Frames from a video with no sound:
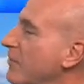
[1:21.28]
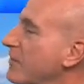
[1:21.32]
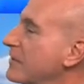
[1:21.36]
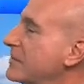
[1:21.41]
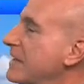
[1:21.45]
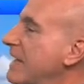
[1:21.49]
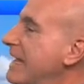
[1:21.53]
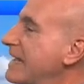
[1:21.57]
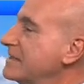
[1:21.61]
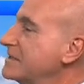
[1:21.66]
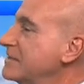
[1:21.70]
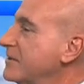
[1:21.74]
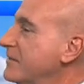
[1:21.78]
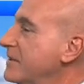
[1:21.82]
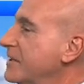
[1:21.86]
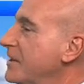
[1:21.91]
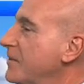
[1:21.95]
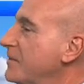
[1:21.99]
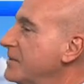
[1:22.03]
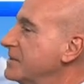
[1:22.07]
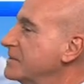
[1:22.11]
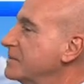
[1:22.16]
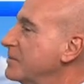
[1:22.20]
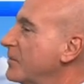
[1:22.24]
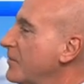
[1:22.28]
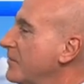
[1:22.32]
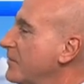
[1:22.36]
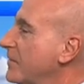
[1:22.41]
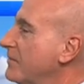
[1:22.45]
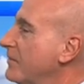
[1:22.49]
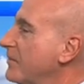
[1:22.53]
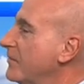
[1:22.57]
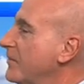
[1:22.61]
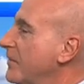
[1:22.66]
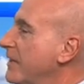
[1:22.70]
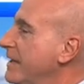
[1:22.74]
clouds over the Owensboro
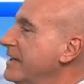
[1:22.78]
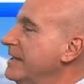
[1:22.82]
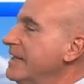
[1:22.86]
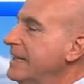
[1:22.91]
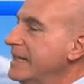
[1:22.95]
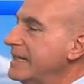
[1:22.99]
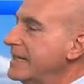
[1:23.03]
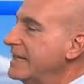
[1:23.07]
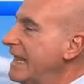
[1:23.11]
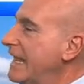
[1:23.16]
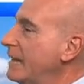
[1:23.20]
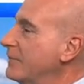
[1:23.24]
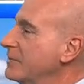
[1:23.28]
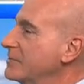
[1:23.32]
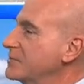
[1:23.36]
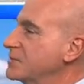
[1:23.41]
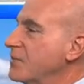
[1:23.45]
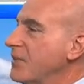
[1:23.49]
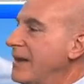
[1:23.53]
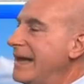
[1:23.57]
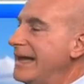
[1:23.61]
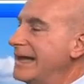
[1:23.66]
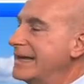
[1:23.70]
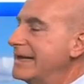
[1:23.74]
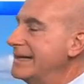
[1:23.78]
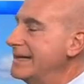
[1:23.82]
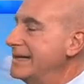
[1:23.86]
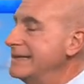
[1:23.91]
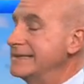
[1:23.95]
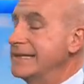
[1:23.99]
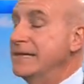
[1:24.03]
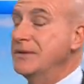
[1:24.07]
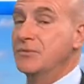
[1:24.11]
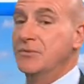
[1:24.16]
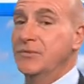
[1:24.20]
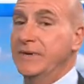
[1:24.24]
Riverfront. Cameras rocking because
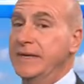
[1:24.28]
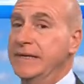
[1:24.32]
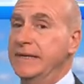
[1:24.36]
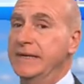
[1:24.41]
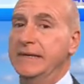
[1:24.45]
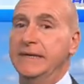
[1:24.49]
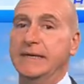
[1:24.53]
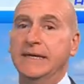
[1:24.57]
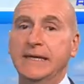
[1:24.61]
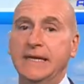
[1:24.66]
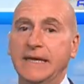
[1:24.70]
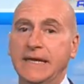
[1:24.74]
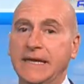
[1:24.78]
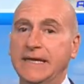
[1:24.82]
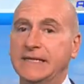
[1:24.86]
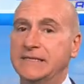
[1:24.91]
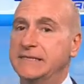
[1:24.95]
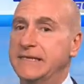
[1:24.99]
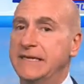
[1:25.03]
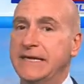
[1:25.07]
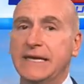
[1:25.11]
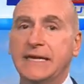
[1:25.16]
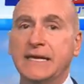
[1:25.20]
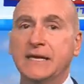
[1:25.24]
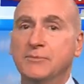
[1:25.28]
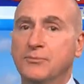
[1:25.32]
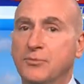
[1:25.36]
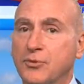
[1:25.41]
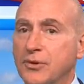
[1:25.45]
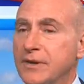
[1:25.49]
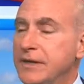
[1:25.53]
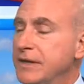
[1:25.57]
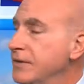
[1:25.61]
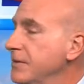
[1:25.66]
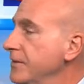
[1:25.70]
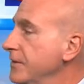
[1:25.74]
that wind is kicking
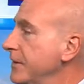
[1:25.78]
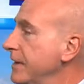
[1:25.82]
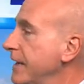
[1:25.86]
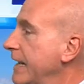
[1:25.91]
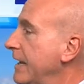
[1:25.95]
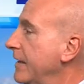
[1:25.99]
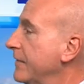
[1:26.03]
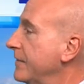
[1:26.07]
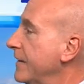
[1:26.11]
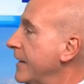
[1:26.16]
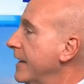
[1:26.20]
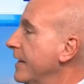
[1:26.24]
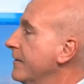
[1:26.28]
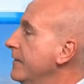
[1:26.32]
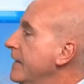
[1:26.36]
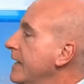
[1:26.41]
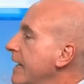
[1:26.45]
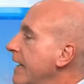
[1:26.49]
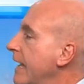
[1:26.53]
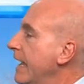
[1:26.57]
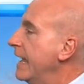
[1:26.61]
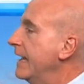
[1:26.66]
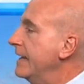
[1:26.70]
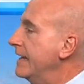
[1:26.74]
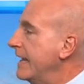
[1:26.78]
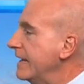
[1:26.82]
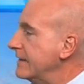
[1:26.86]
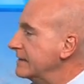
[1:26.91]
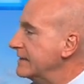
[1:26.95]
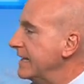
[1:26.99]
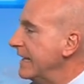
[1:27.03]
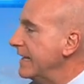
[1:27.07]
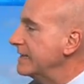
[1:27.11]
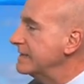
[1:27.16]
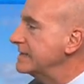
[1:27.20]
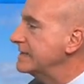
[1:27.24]
pretty good out there. And now
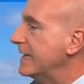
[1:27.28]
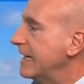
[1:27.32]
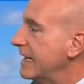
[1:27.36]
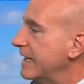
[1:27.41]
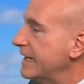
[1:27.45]
downtown